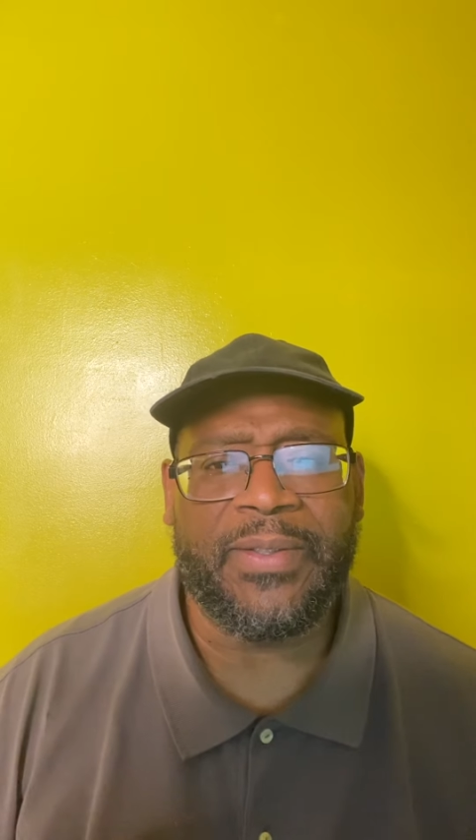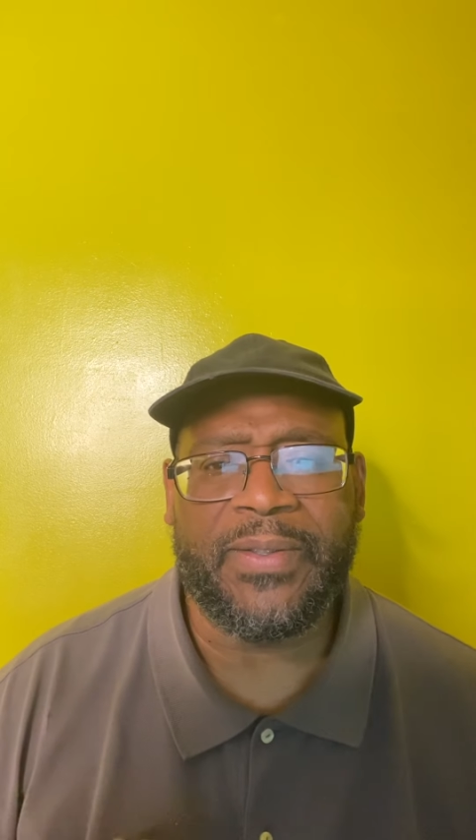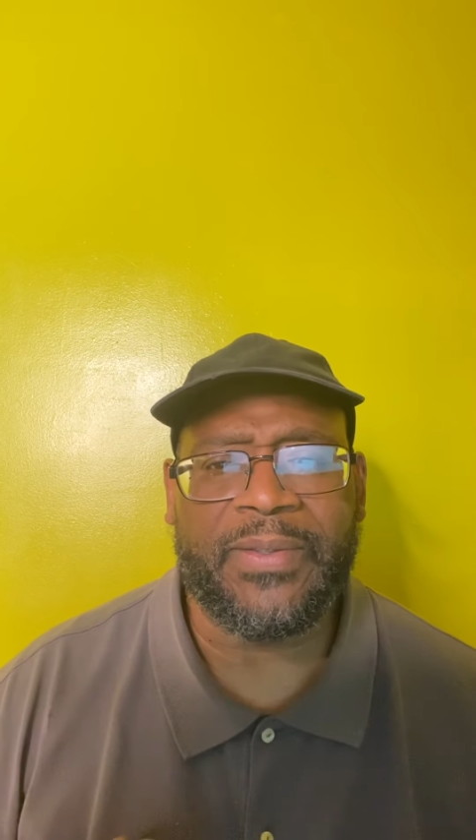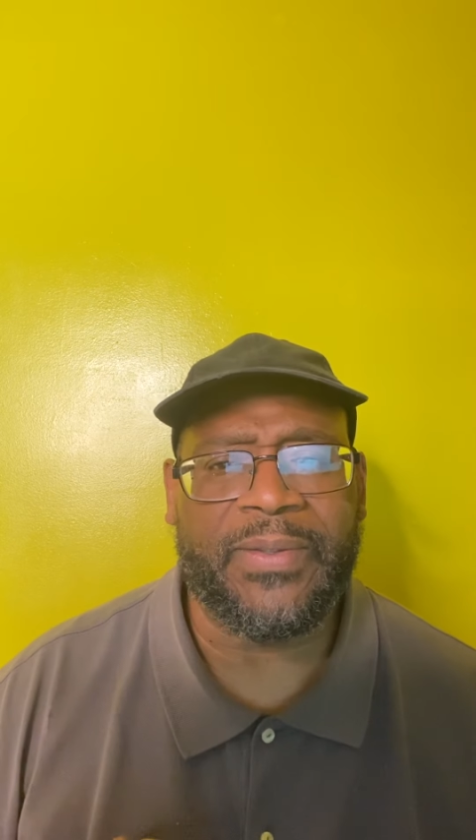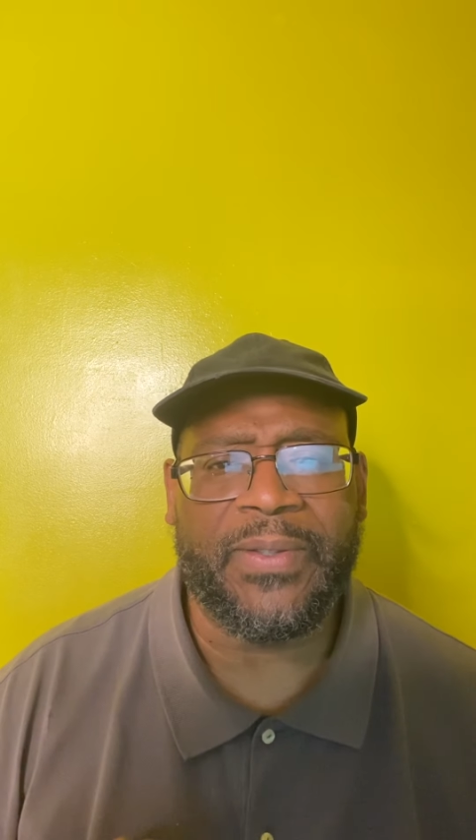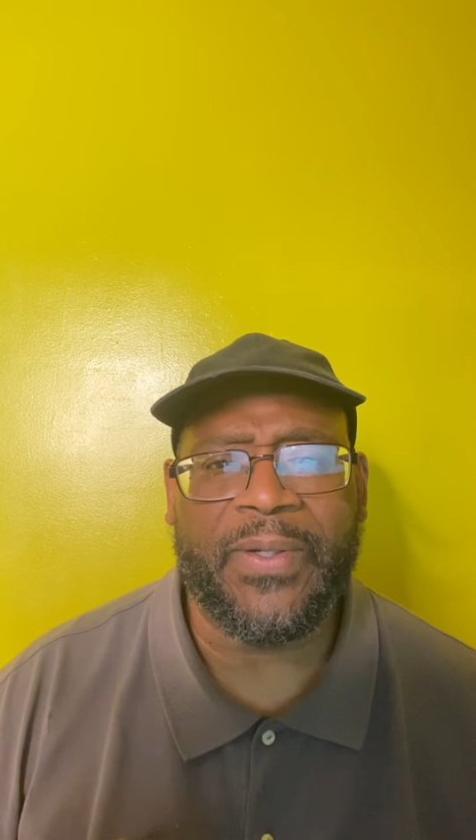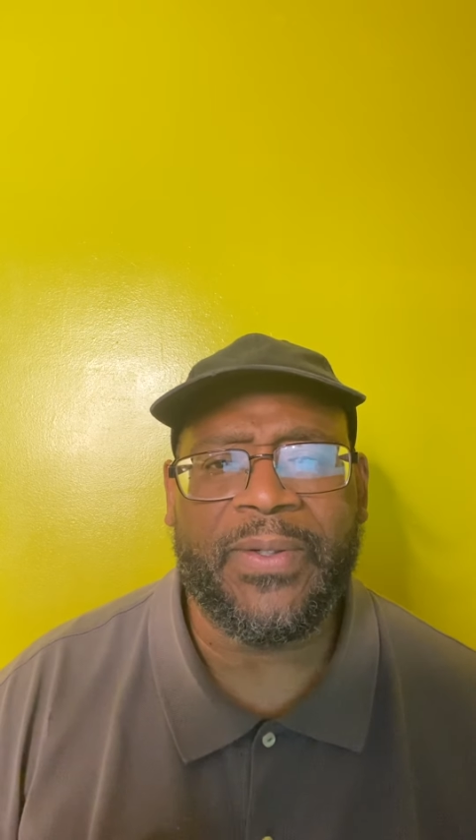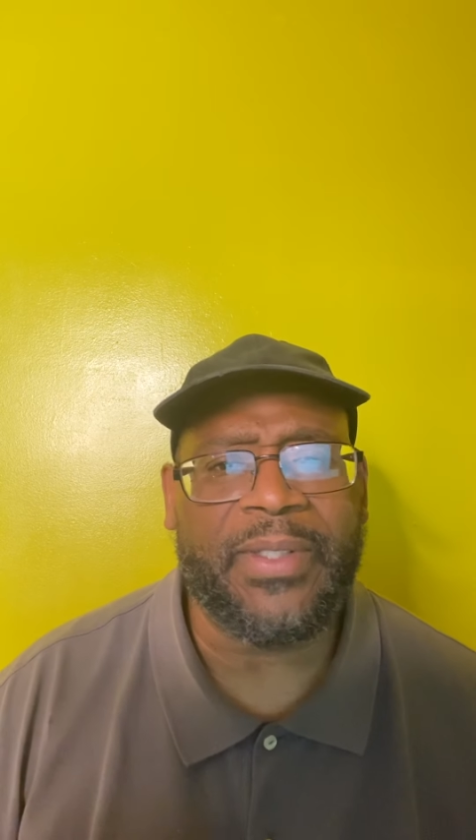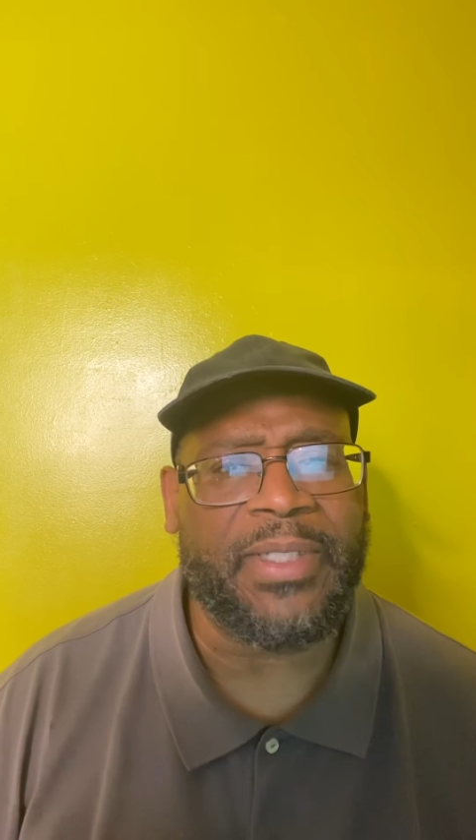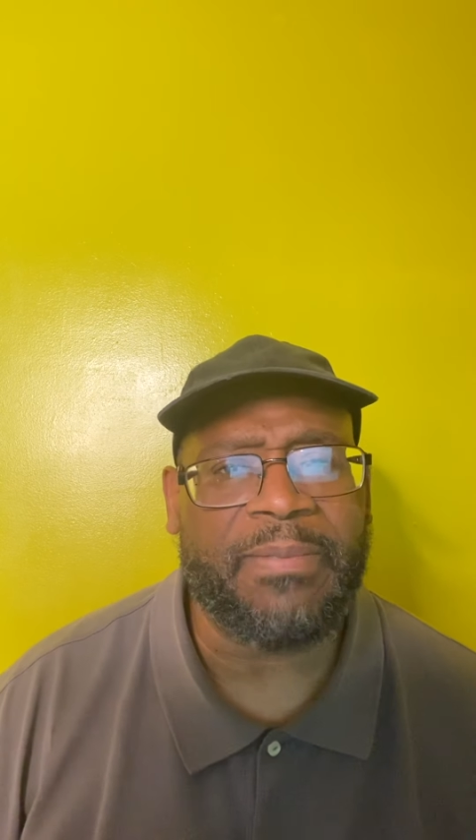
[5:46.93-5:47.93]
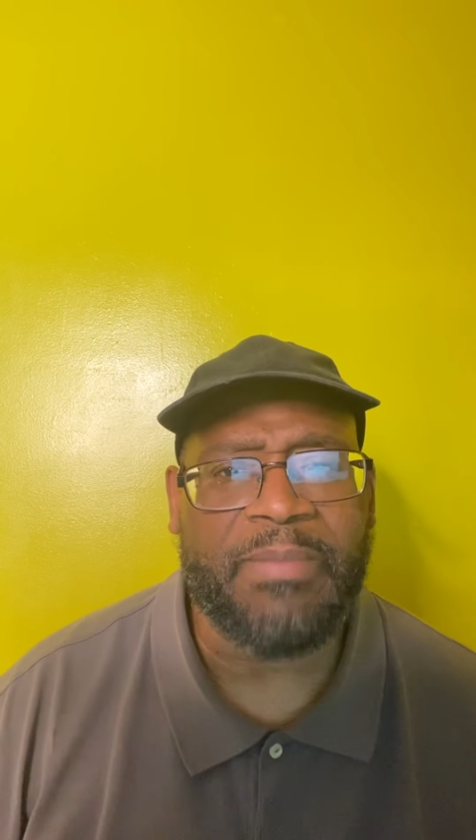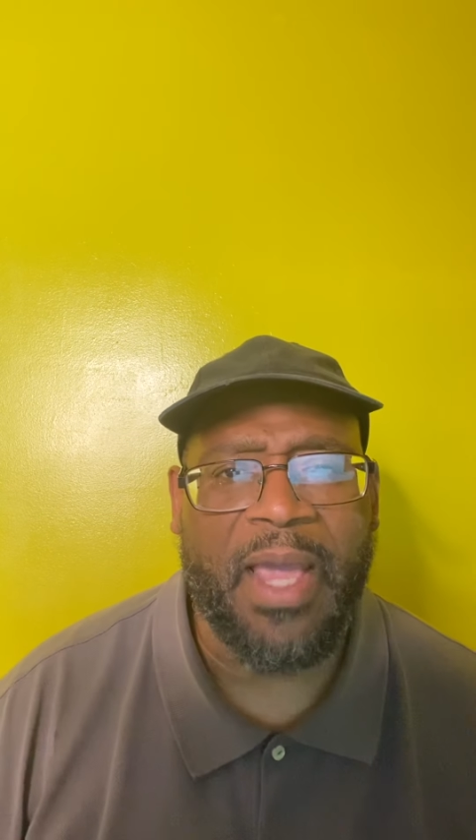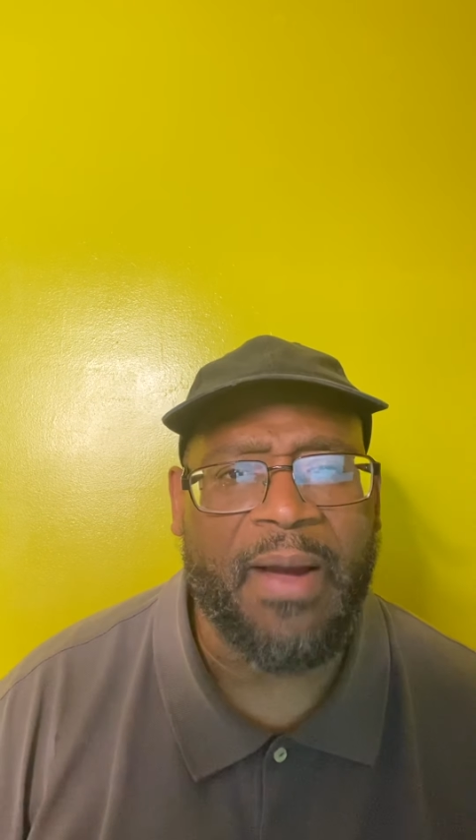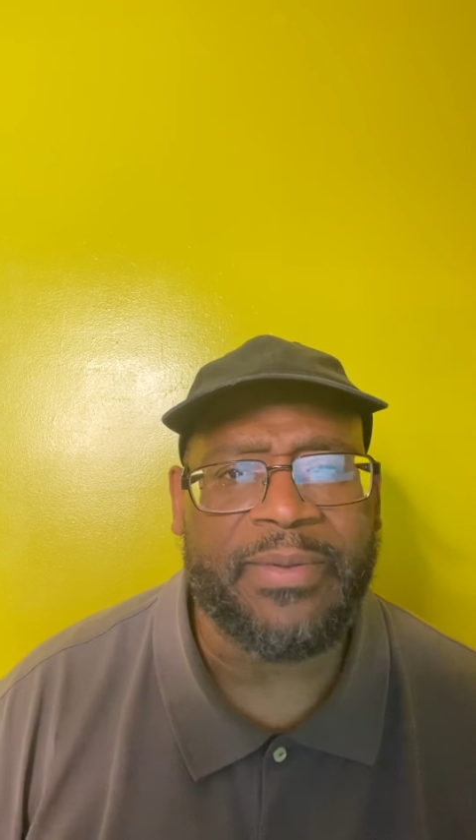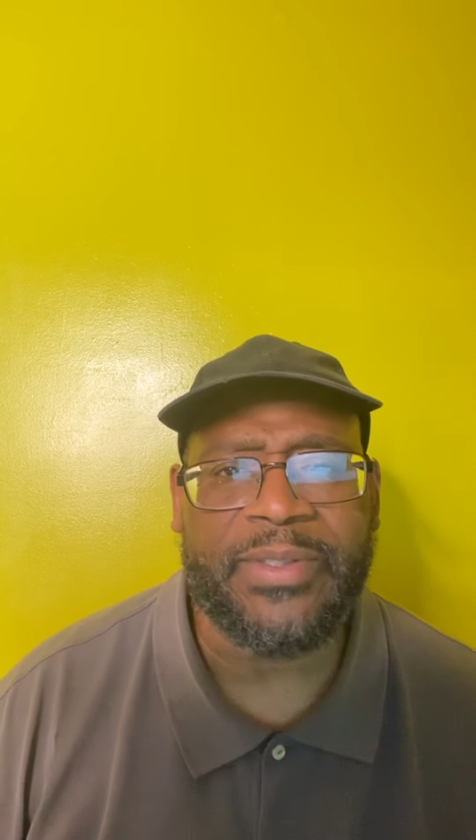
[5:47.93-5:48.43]
You're hurting their
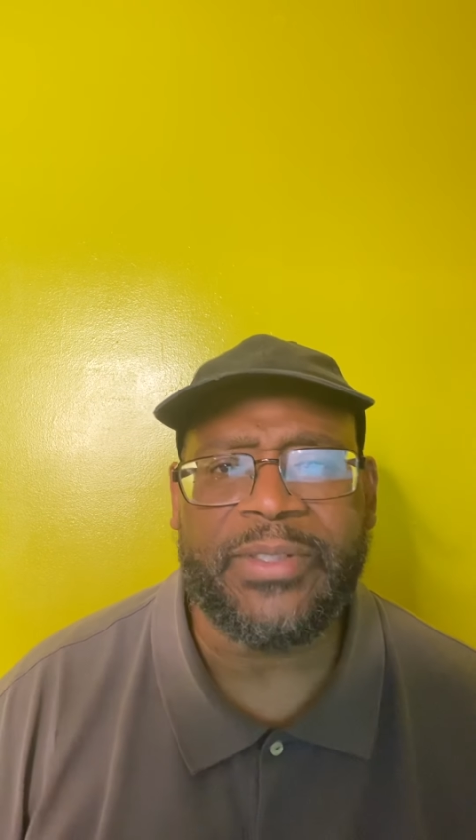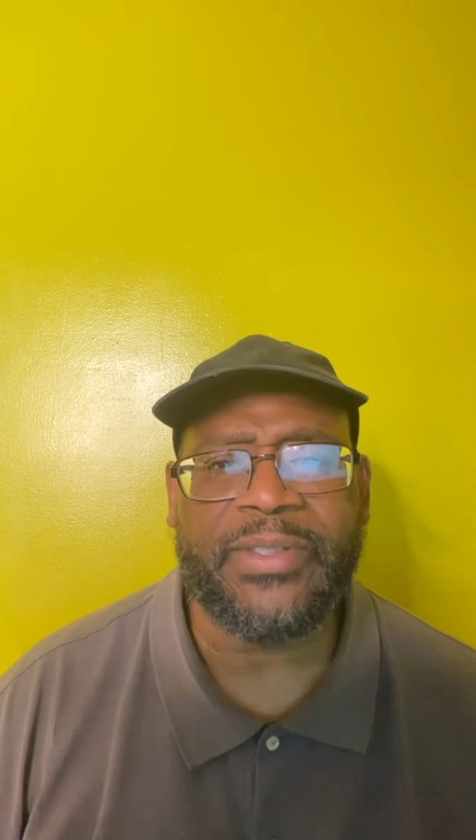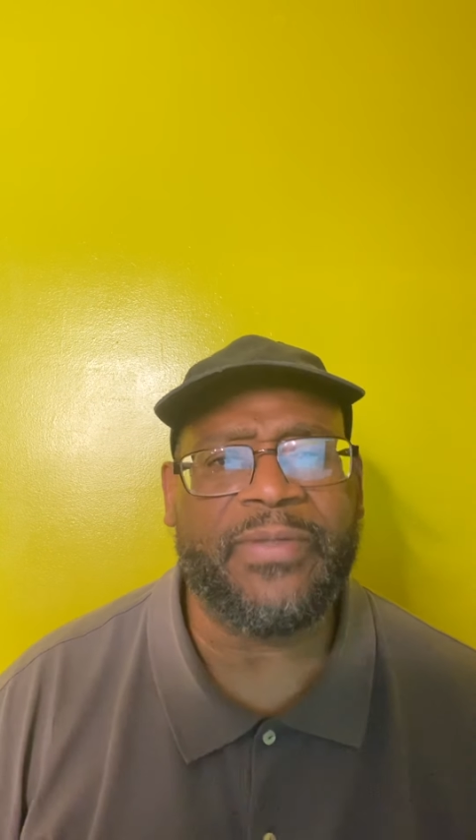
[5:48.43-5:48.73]
marriages.